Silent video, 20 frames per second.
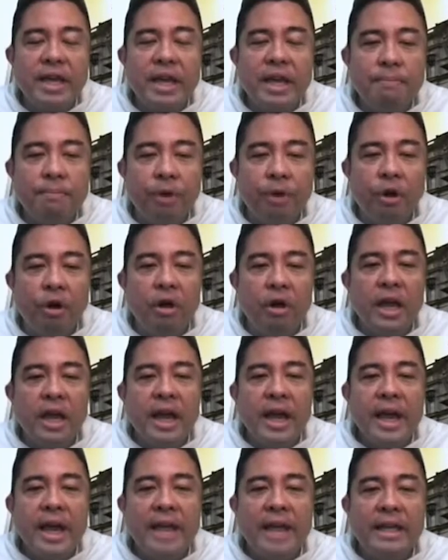Paul,
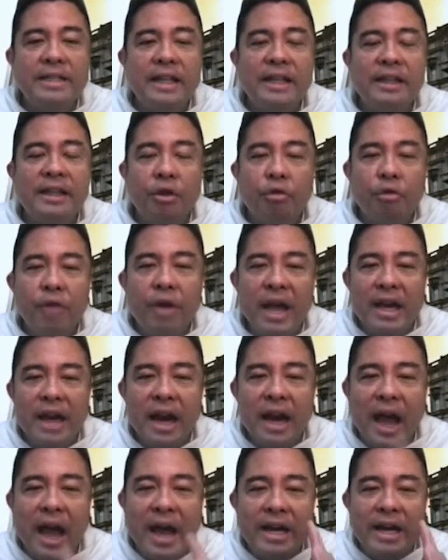is that the red
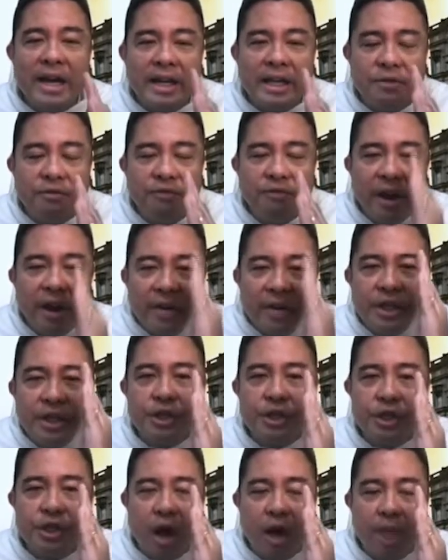line is very
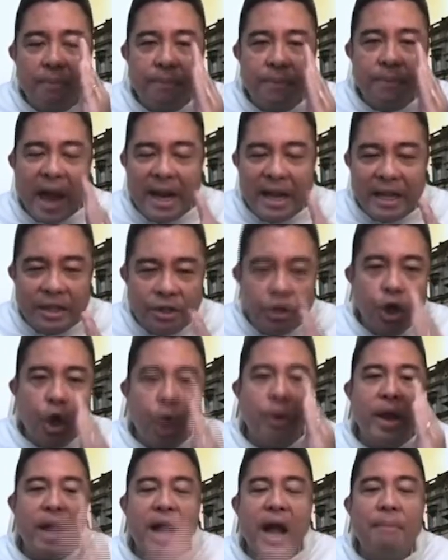sharp and it's
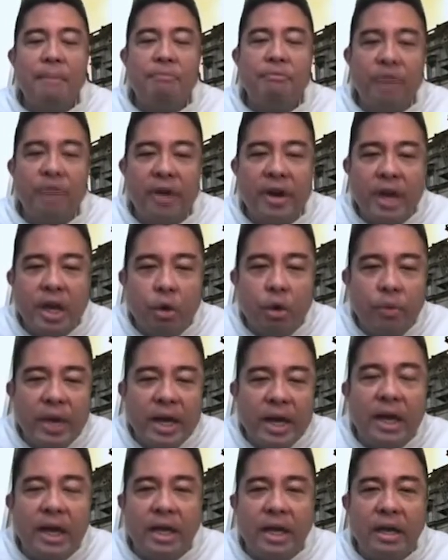going up very
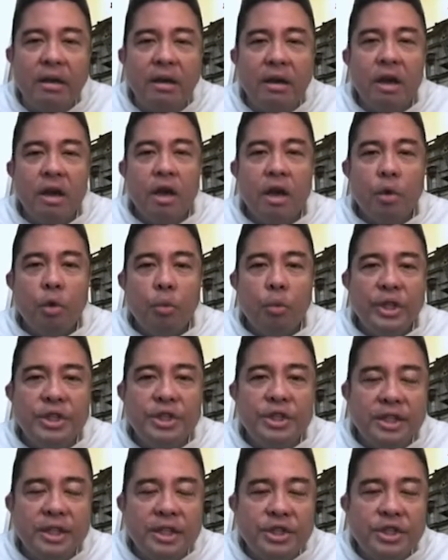quickly, which
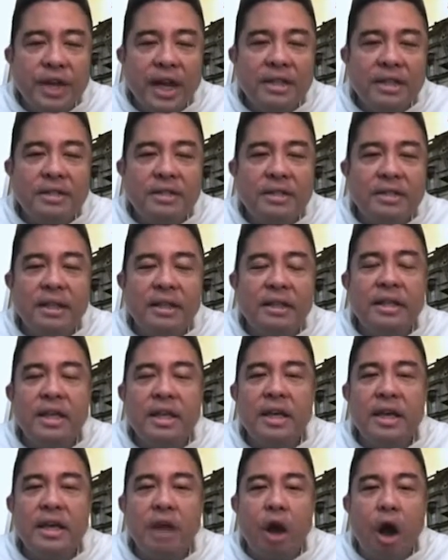suggests that
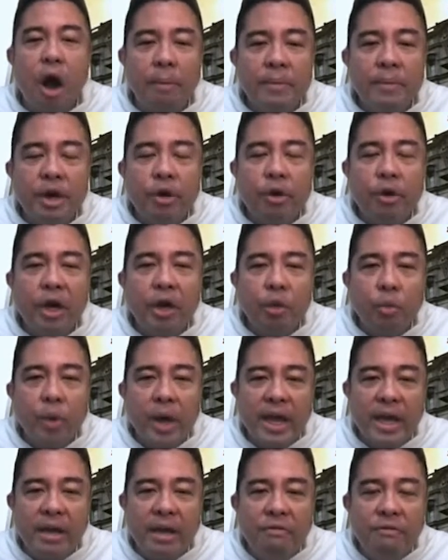the Omicron
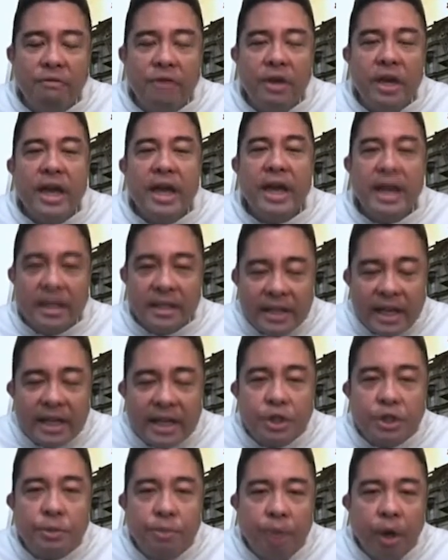wave is
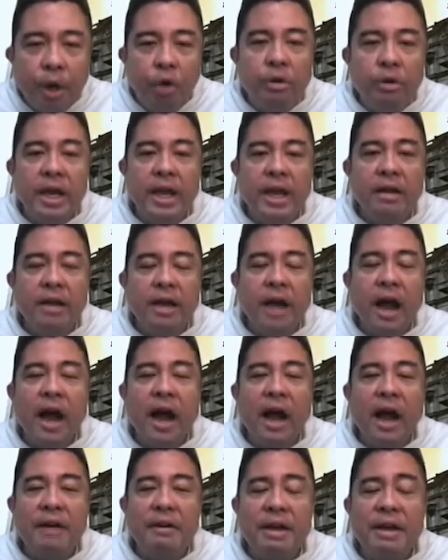exploding
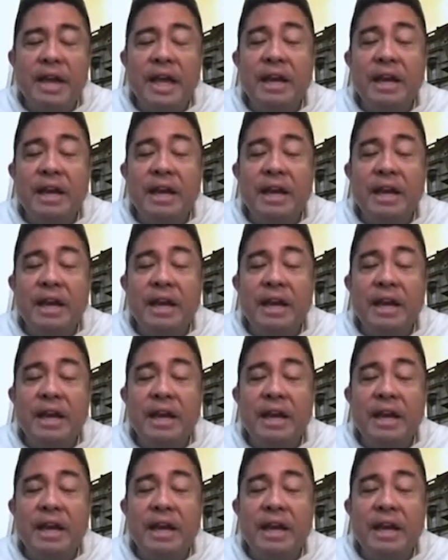in a